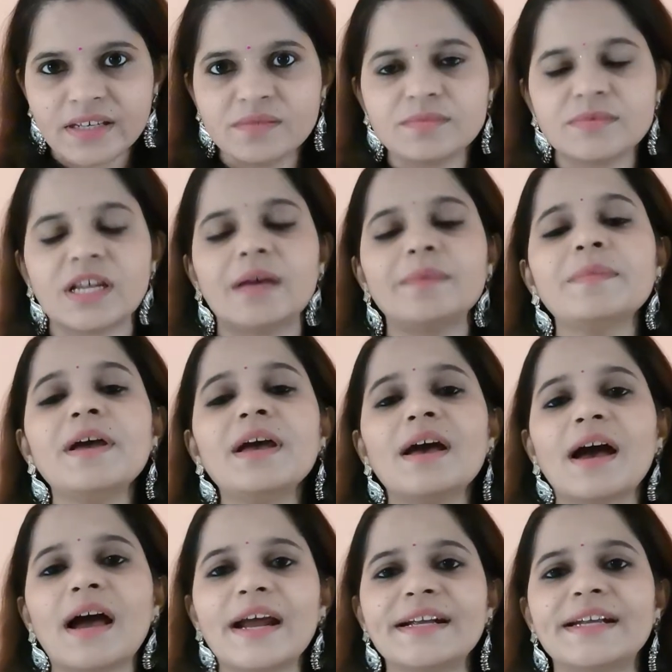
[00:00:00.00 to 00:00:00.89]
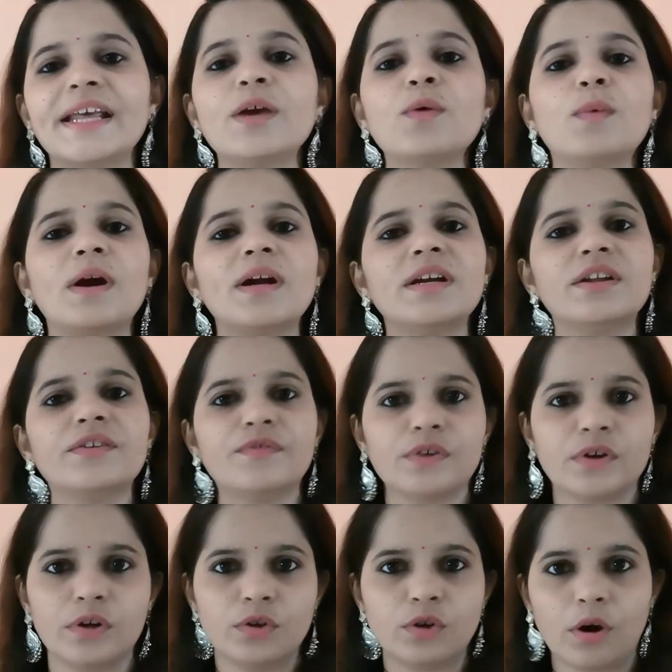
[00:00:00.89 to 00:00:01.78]
same time I take one
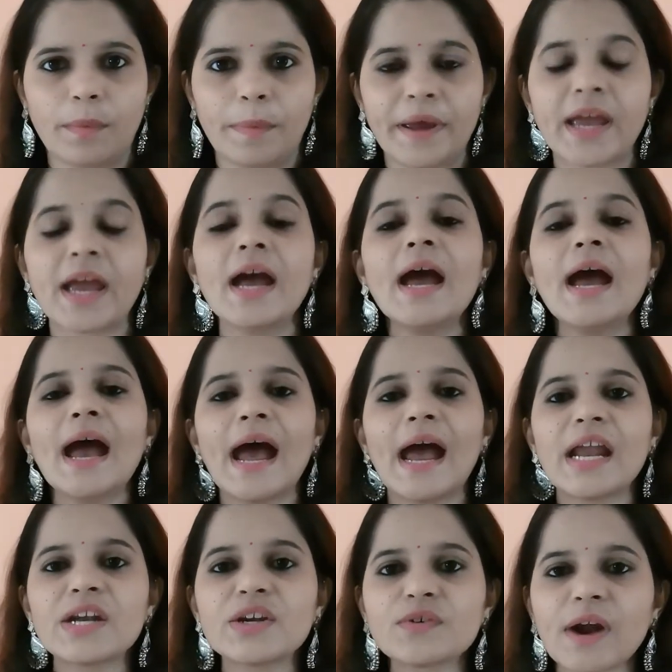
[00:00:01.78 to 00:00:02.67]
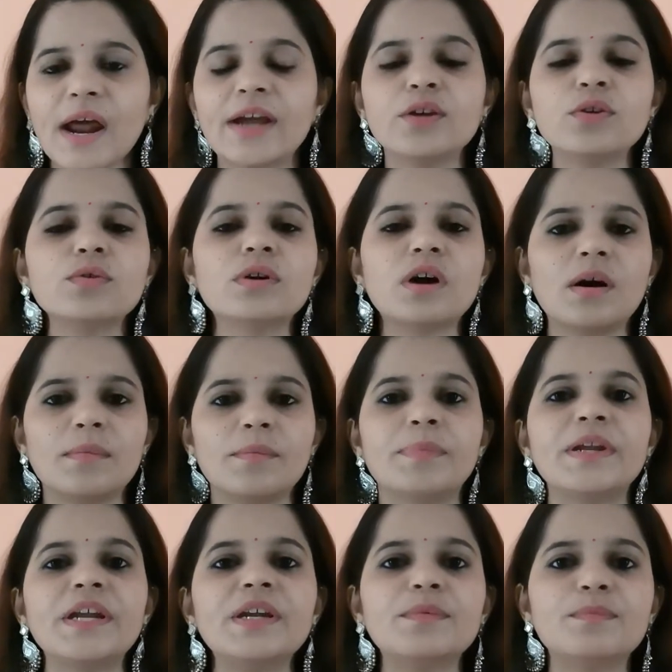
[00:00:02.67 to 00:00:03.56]
difficult topic and try to
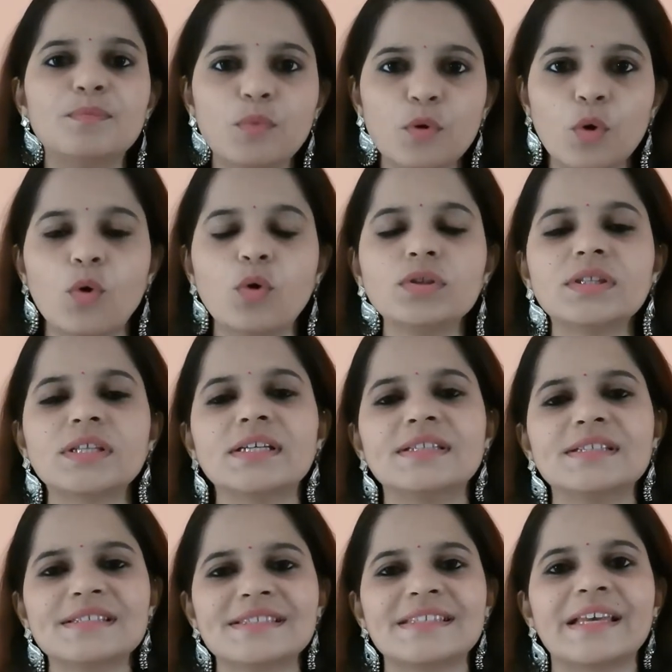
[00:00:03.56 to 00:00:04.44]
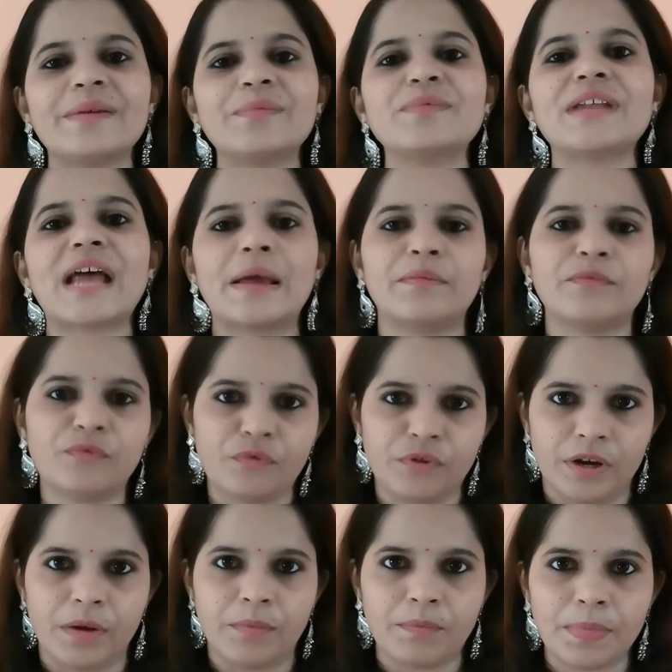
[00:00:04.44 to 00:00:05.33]
complete both in the same
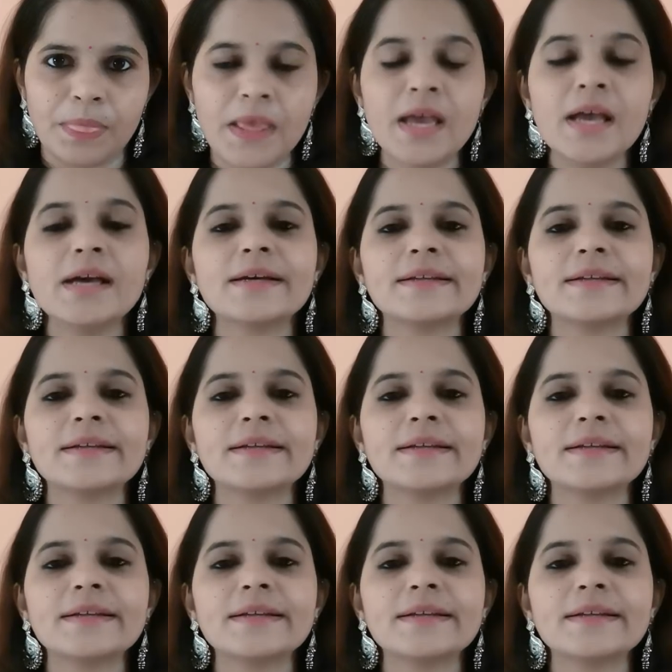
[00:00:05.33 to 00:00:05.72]
time frame.